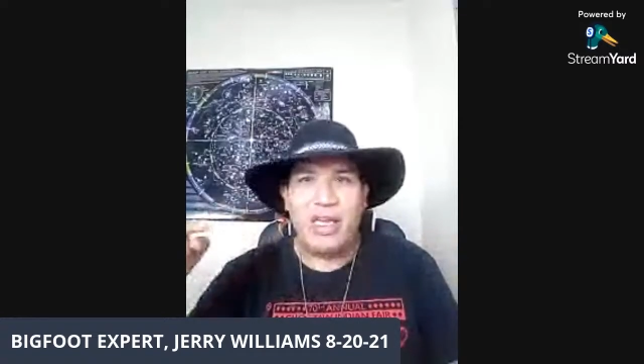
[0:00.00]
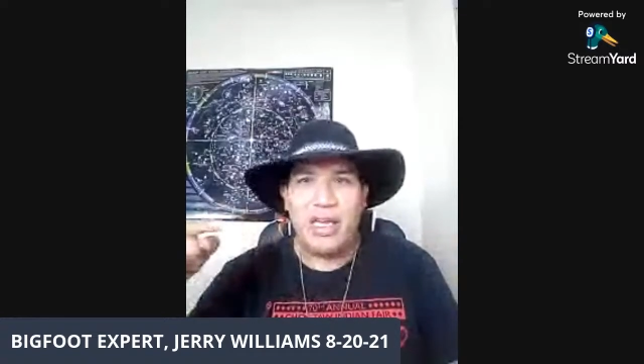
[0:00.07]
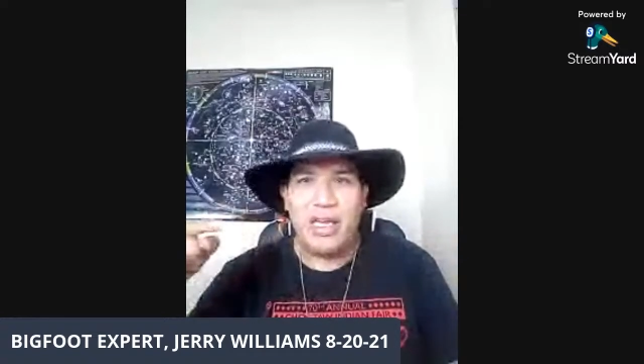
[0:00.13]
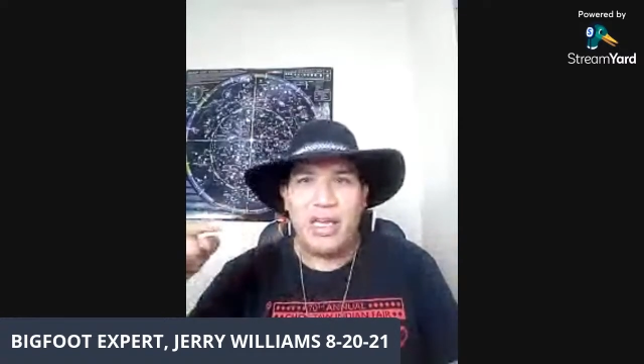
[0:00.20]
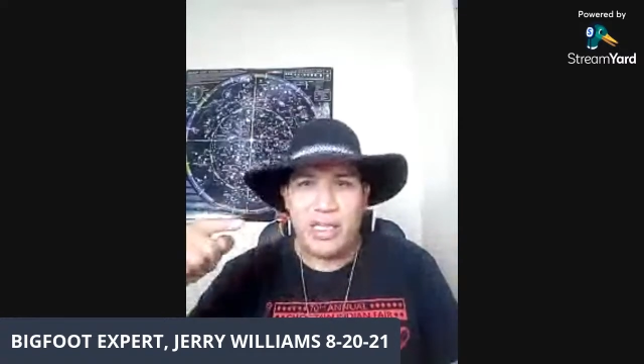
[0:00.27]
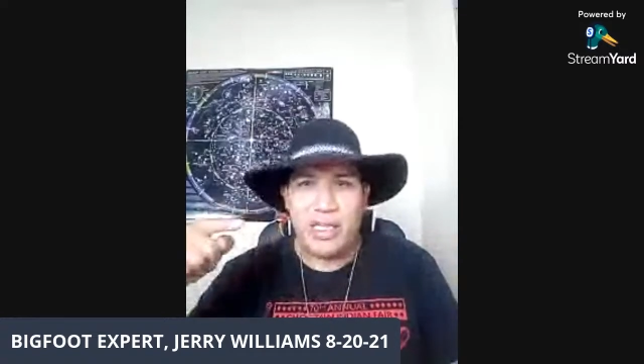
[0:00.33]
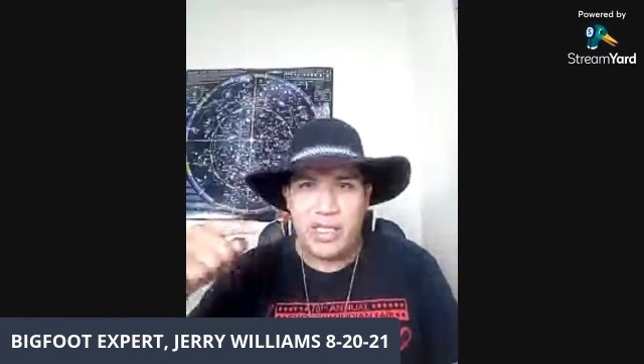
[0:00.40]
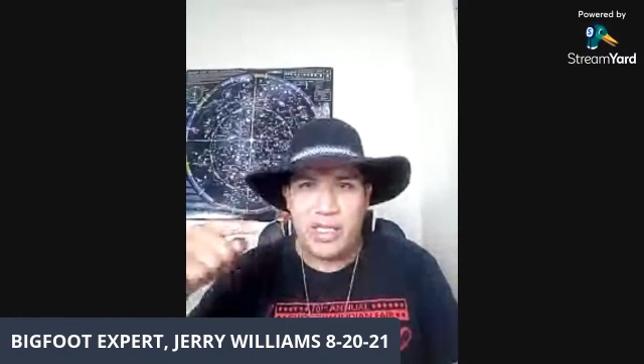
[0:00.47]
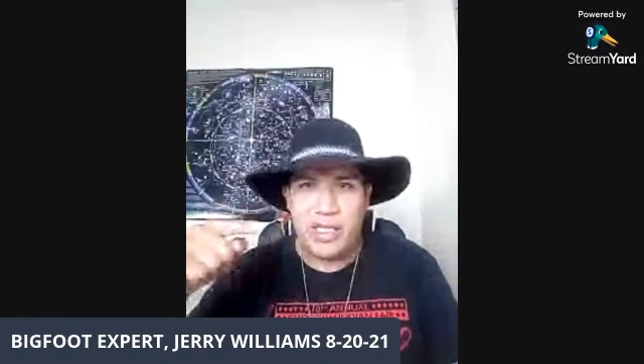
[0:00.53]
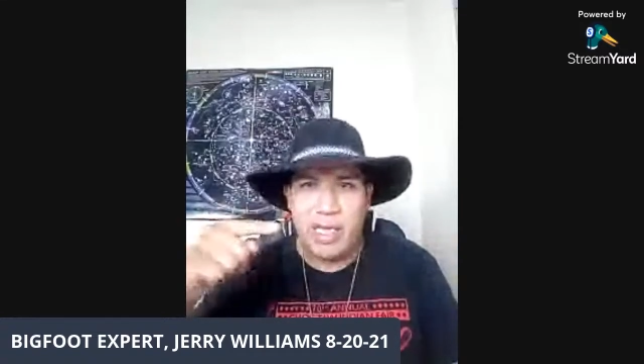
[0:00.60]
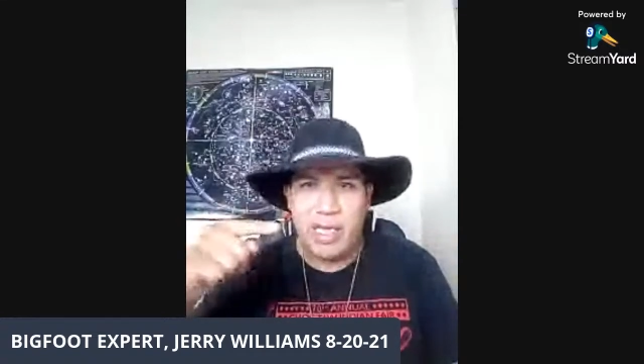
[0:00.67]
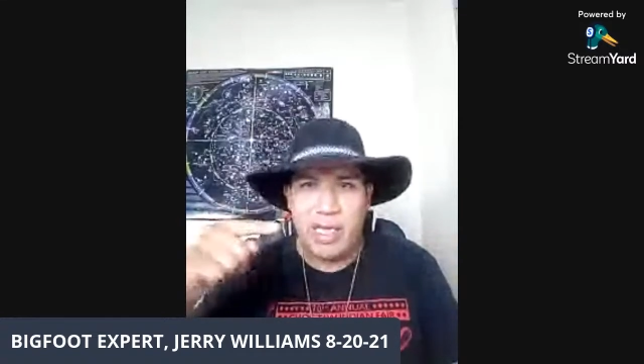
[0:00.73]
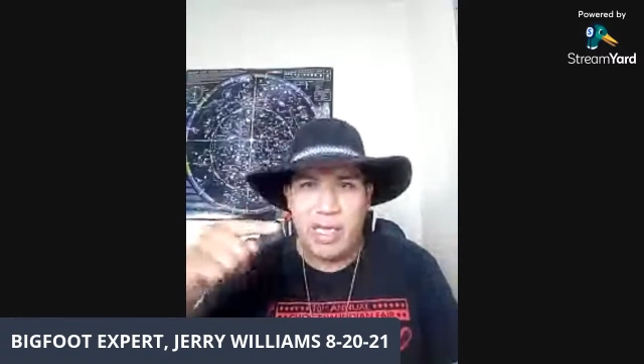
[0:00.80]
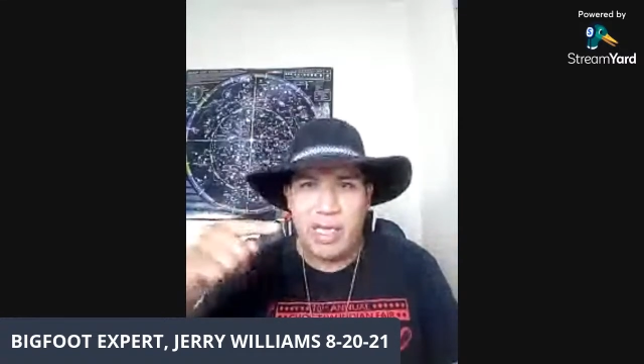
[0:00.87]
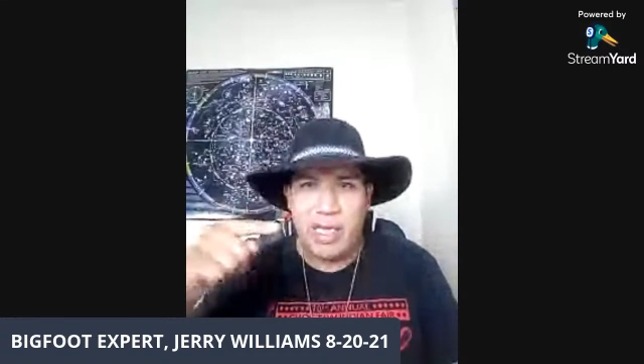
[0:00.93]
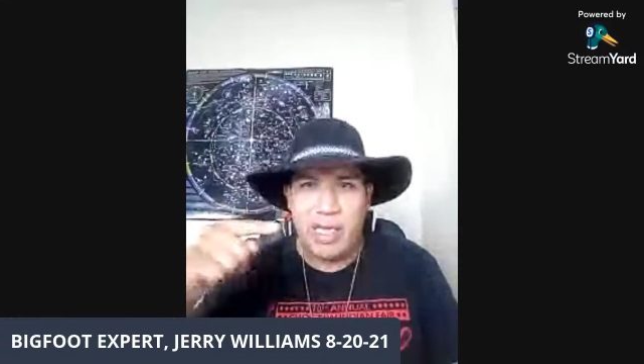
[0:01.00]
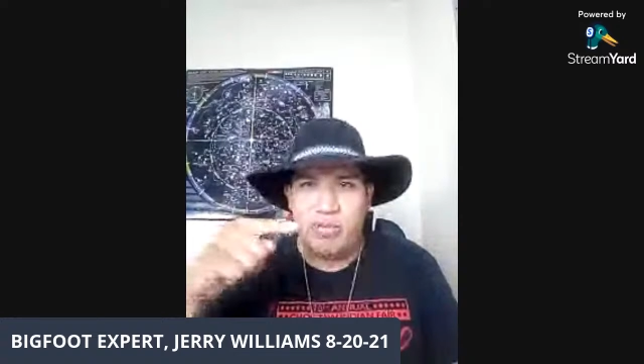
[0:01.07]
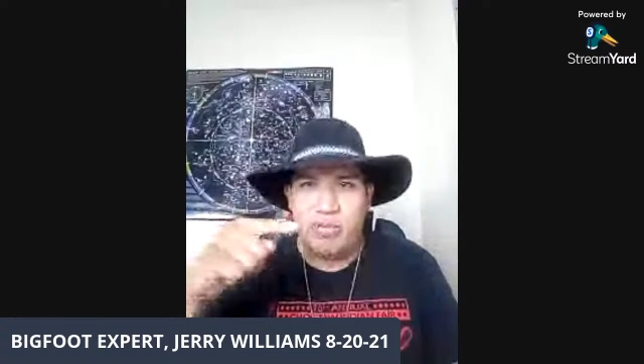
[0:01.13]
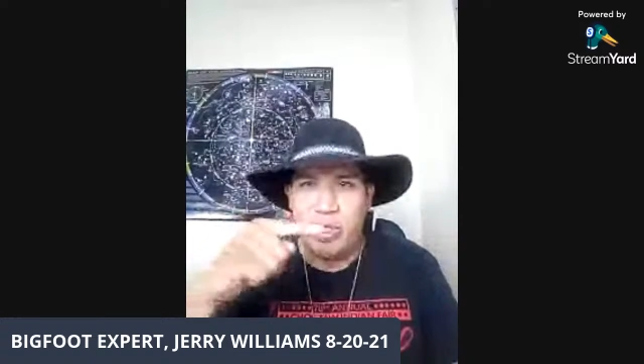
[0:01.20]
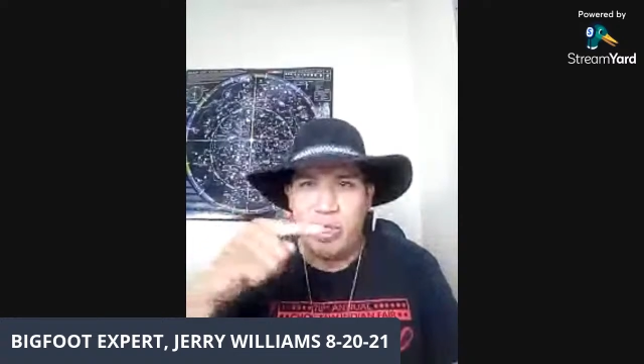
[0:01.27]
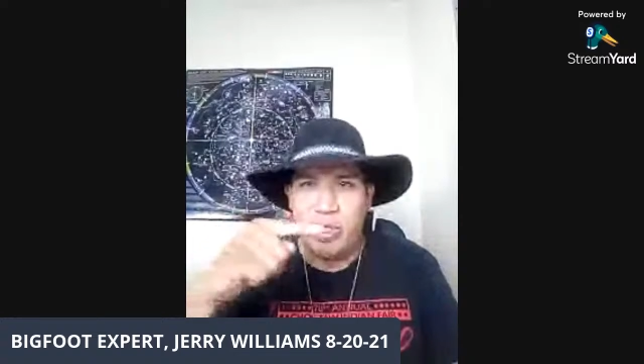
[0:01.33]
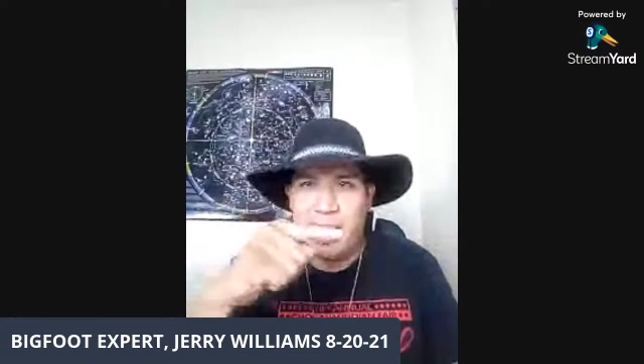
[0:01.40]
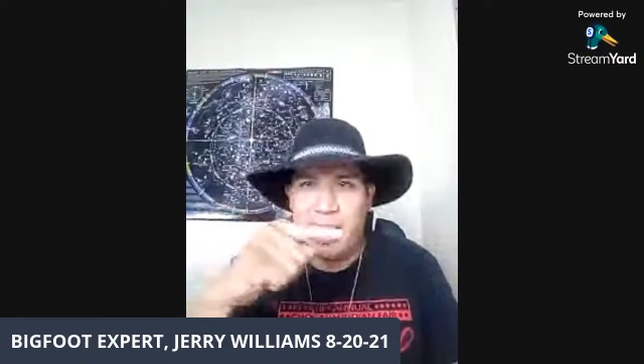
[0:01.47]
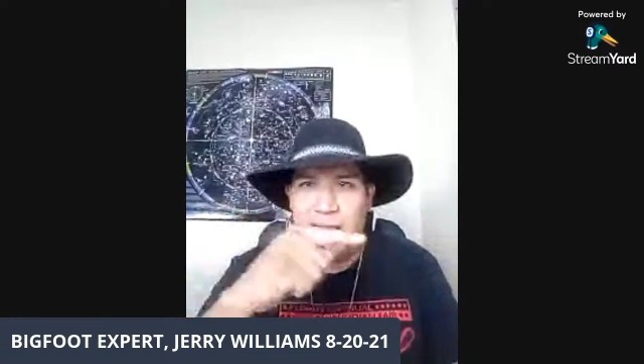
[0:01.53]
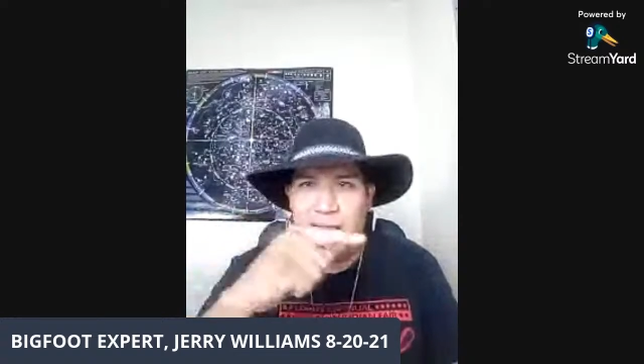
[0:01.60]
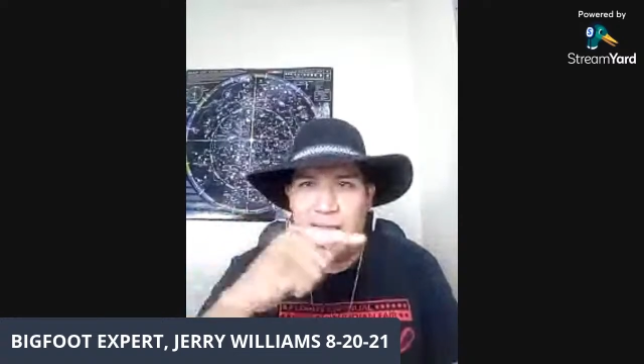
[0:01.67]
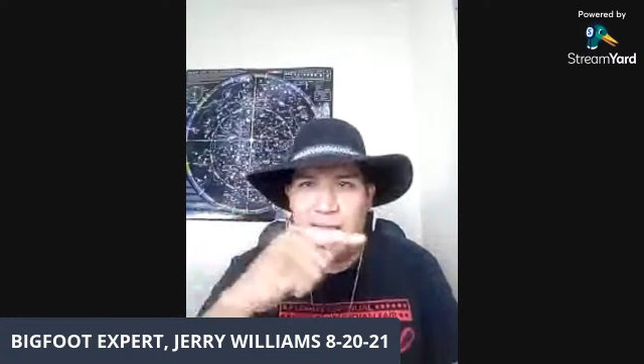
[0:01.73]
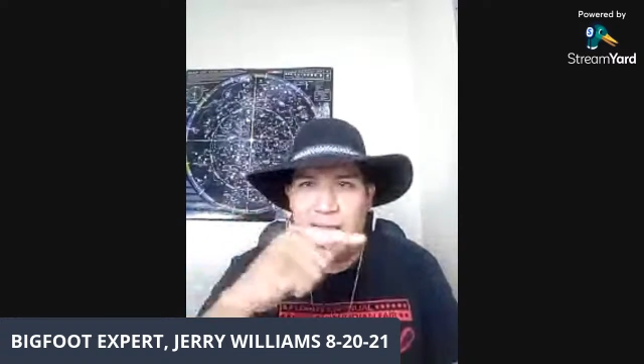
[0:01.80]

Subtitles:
it still has one line.